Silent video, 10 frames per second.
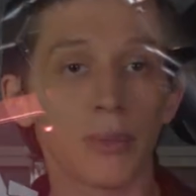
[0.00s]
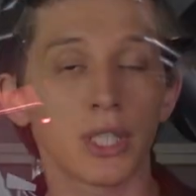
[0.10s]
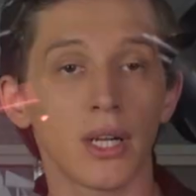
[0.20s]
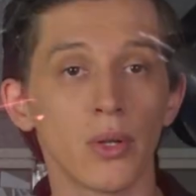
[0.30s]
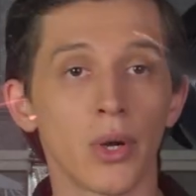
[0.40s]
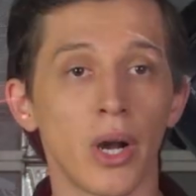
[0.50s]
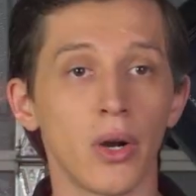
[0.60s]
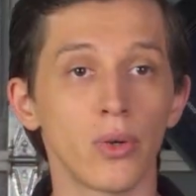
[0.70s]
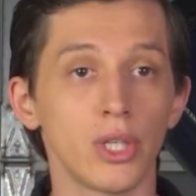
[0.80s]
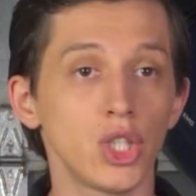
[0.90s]
me tell you
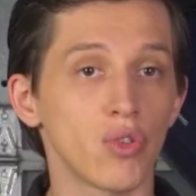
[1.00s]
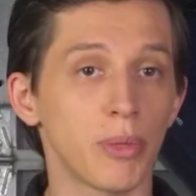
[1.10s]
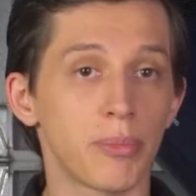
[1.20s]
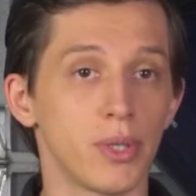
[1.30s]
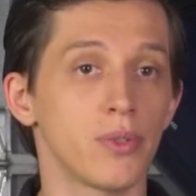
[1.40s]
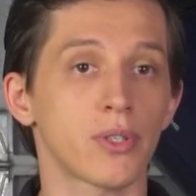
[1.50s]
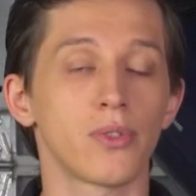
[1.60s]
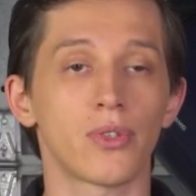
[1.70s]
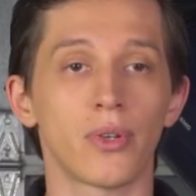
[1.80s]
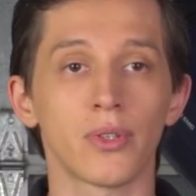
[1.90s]
how each of my previous
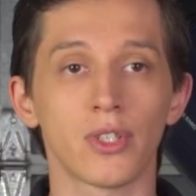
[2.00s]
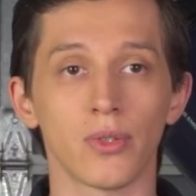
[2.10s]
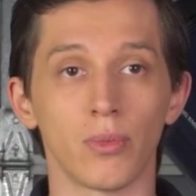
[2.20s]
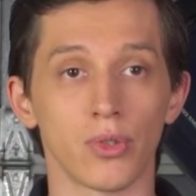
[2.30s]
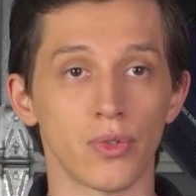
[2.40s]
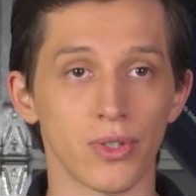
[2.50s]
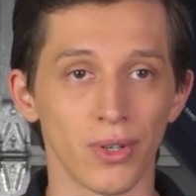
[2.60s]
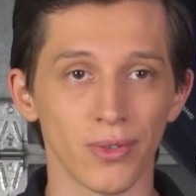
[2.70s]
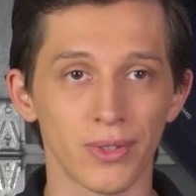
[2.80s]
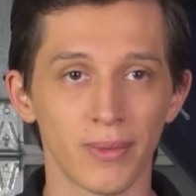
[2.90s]
concerns was
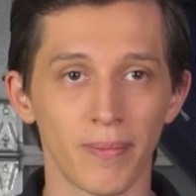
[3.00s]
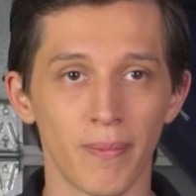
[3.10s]
resolved.